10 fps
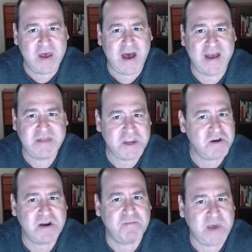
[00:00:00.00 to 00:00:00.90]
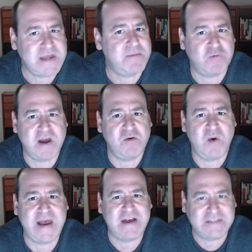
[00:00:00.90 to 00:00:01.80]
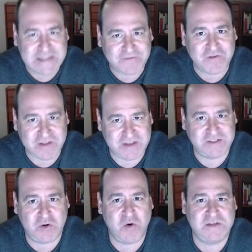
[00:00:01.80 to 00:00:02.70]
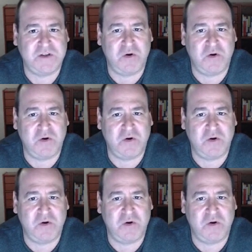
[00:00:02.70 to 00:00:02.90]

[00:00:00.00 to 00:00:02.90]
I think you're going to pick up right away how different this course